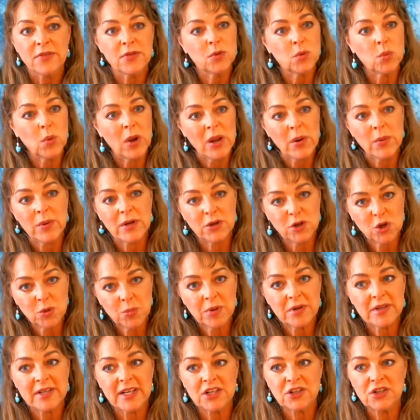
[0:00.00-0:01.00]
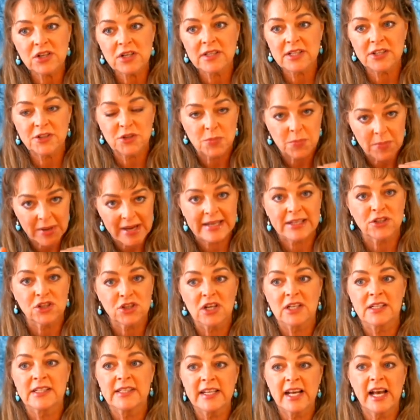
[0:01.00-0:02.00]
the way we do predictions is based
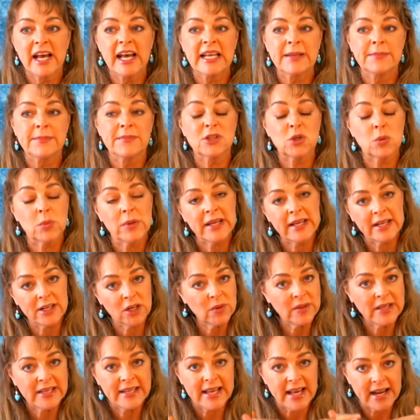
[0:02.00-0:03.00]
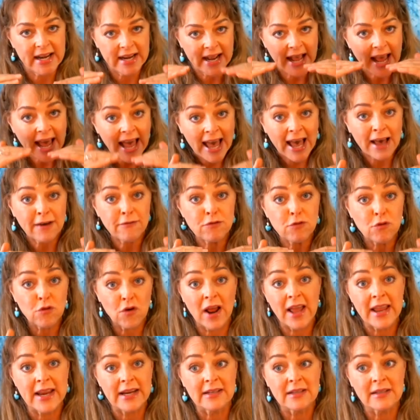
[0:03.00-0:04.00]
on time. So we can only get it half
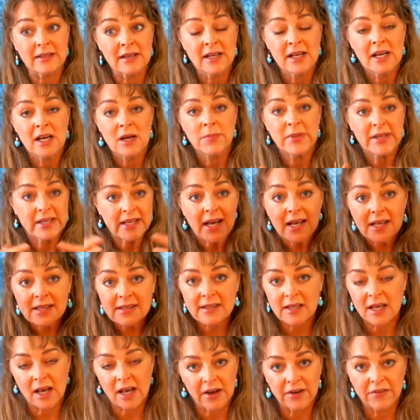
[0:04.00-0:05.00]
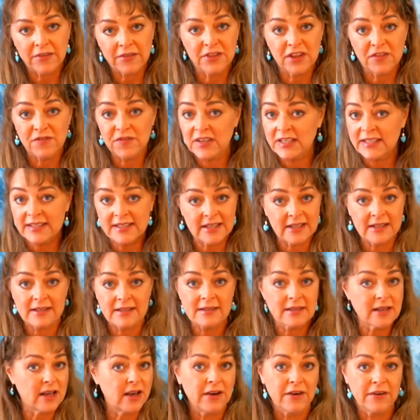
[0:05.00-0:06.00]
right because of the
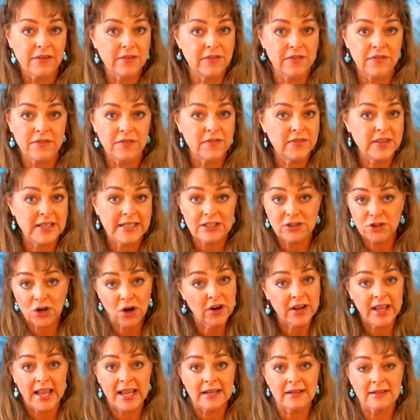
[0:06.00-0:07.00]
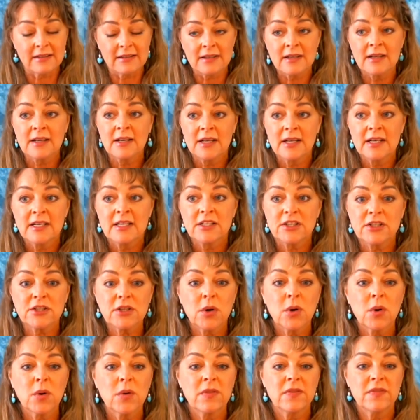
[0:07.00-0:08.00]
physics of these stargates.
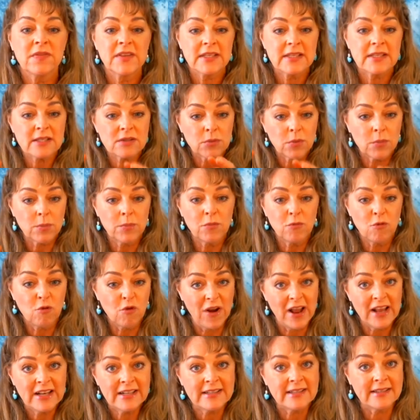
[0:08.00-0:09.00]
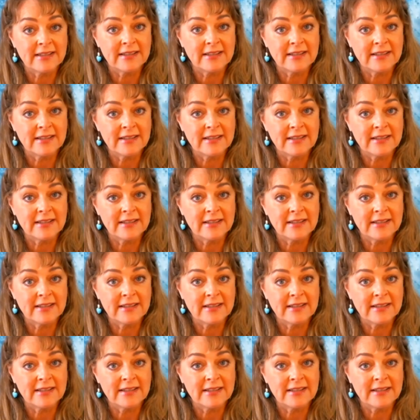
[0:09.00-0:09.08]
So this red